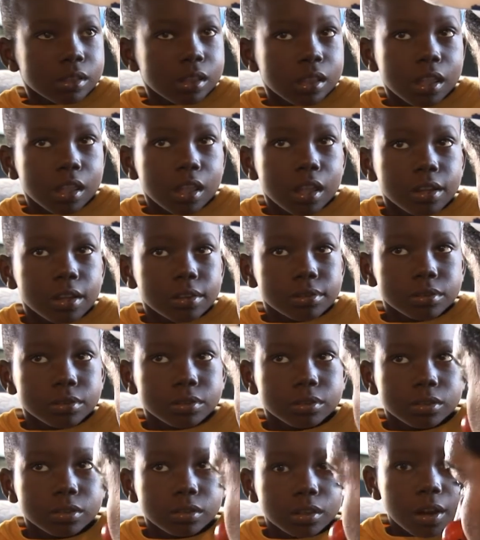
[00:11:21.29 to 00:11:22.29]
So
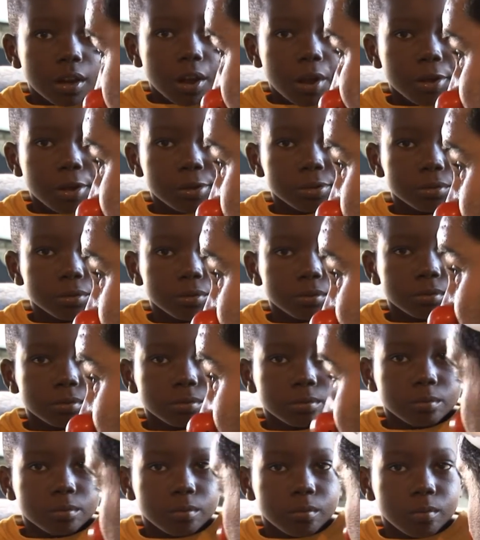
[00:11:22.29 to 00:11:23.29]
the
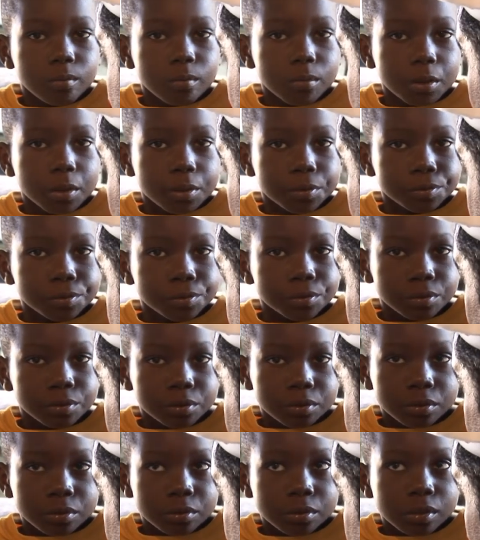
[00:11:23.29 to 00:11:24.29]
clown is
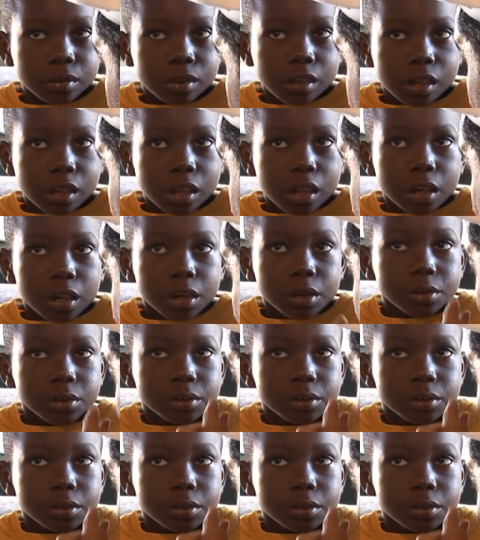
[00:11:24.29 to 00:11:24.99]
like an immediate